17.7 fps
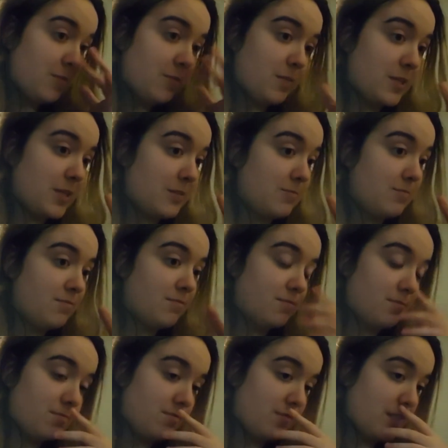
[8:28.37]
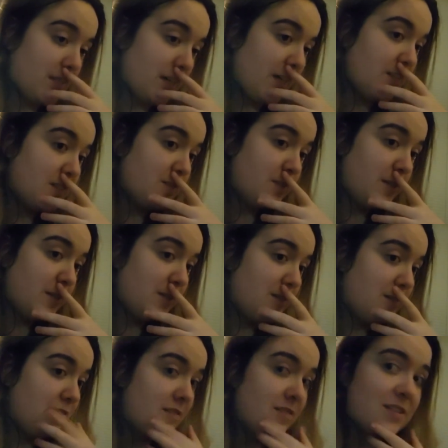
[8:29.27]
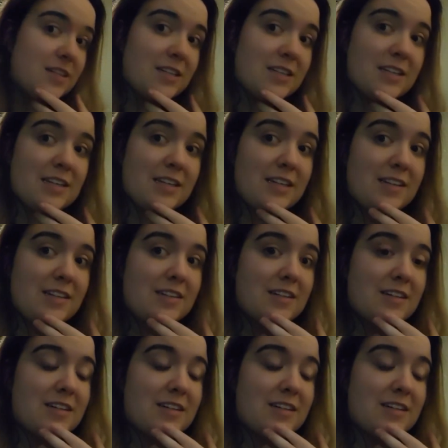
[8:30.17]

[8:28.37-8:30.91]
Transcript: But that's been it.